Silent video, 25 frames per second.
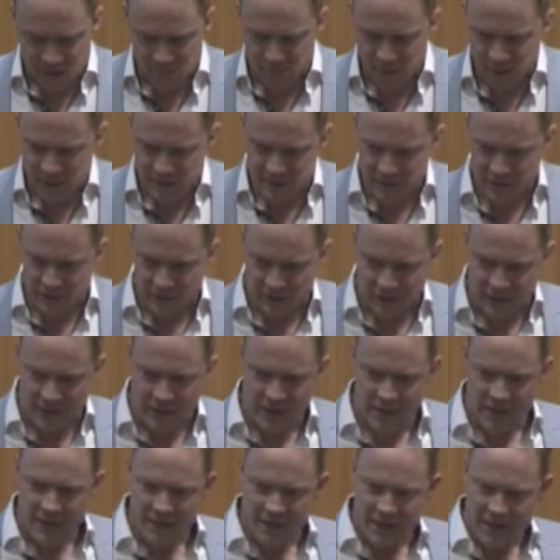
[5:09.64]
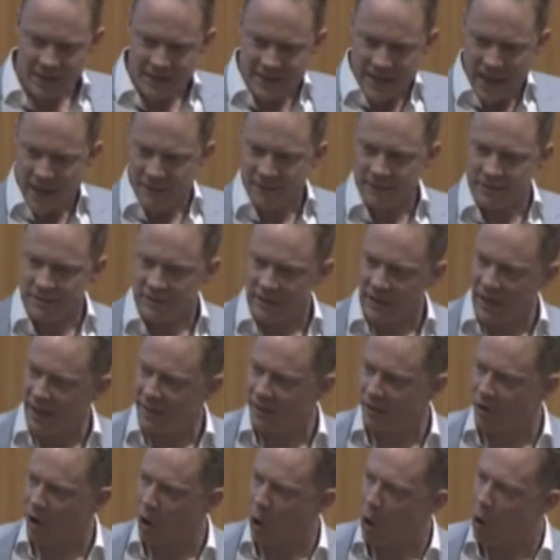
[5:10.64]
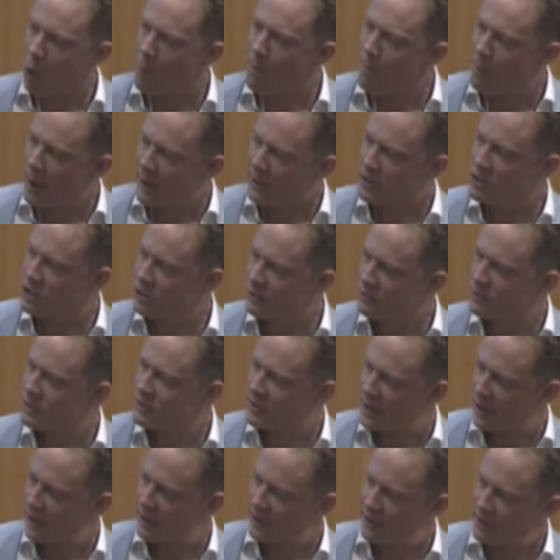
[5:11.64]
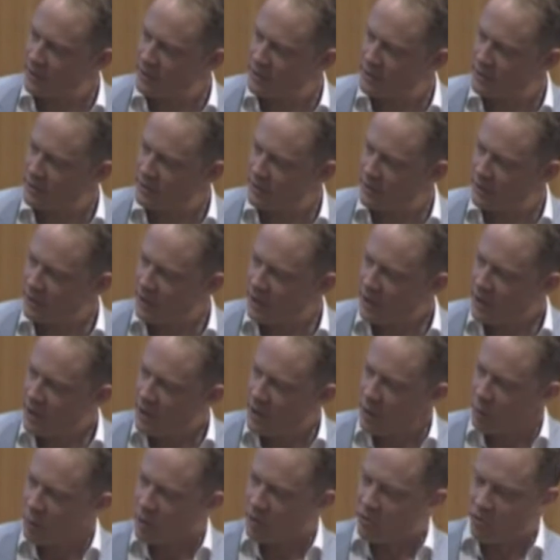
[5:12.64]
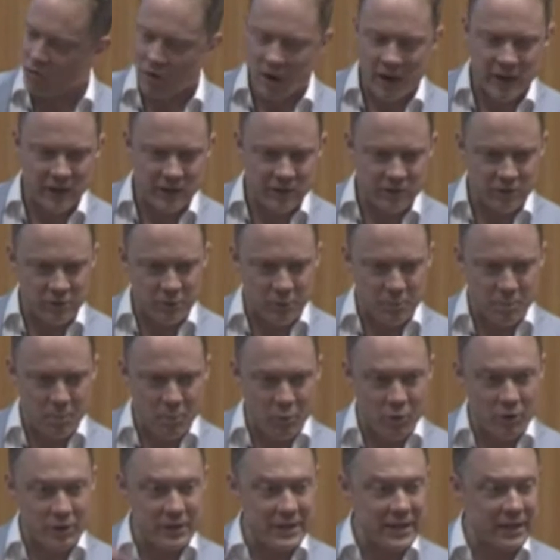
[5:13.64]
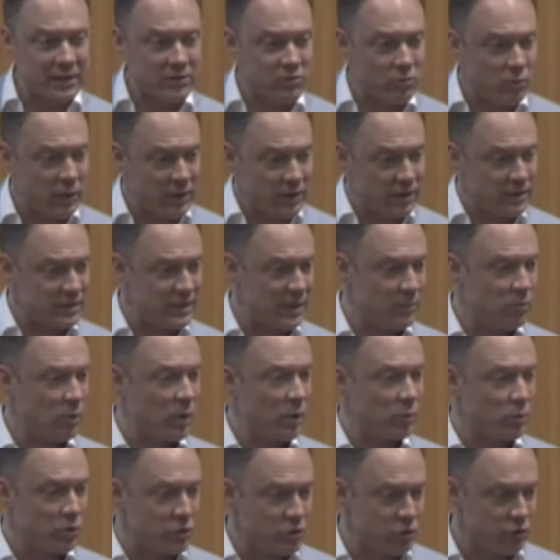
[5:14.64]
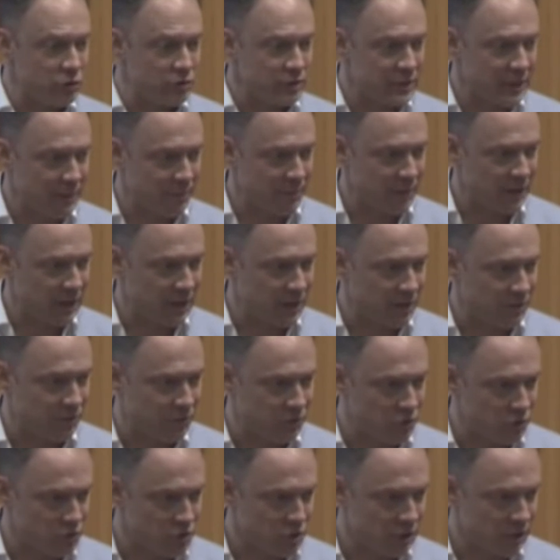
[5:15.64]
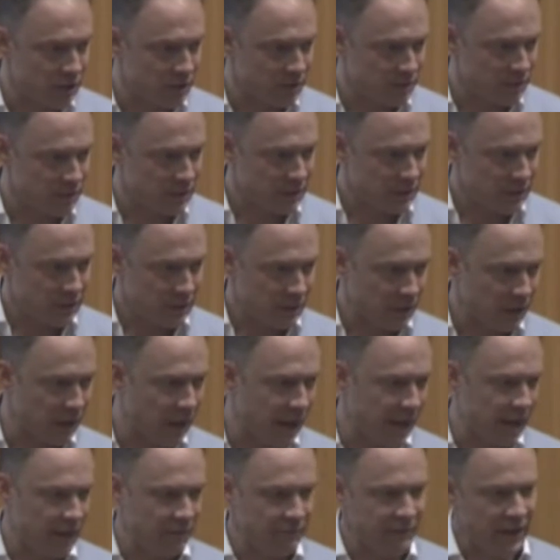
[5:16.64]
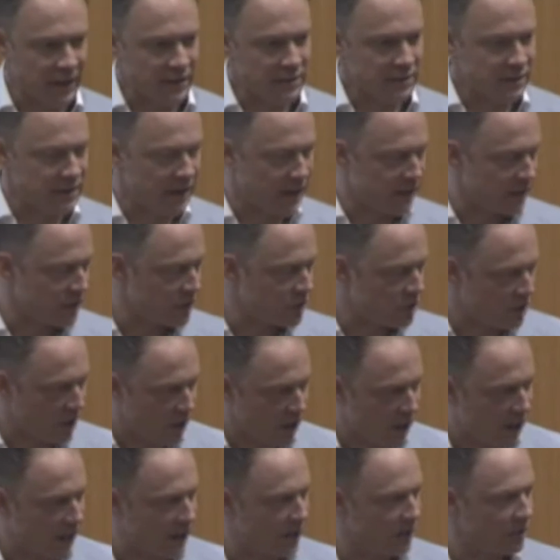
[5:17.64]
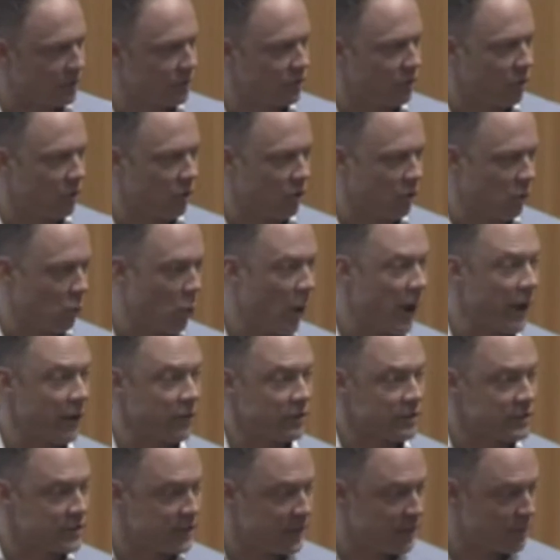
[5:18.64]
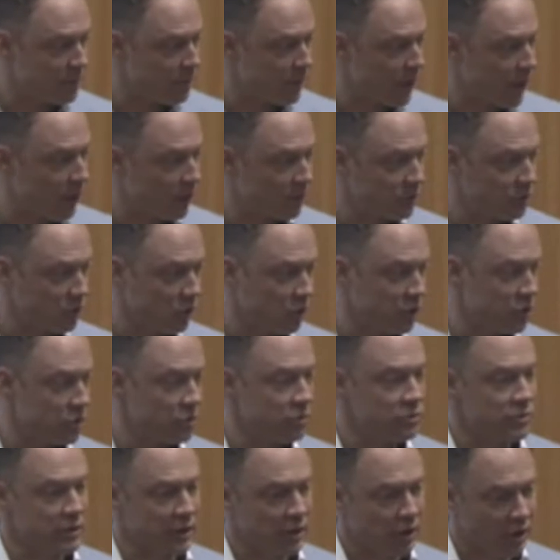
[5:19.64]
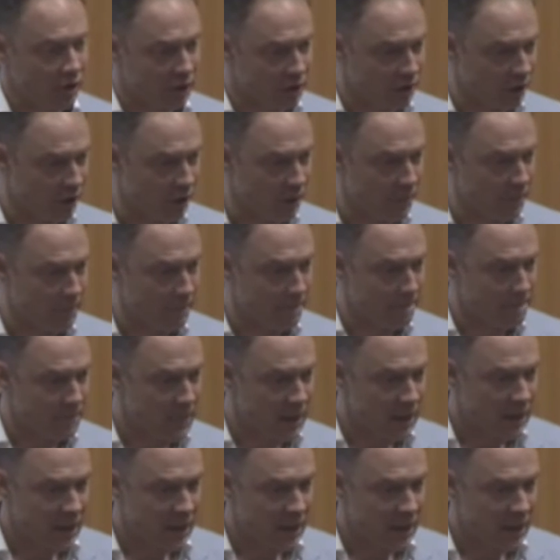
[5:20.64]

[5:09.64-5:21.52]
that basically gathered together a whole bunch of studies that were trying to predict whether someone would do something in the future, like vaccinate a child or wear a seatbelt or use a condom,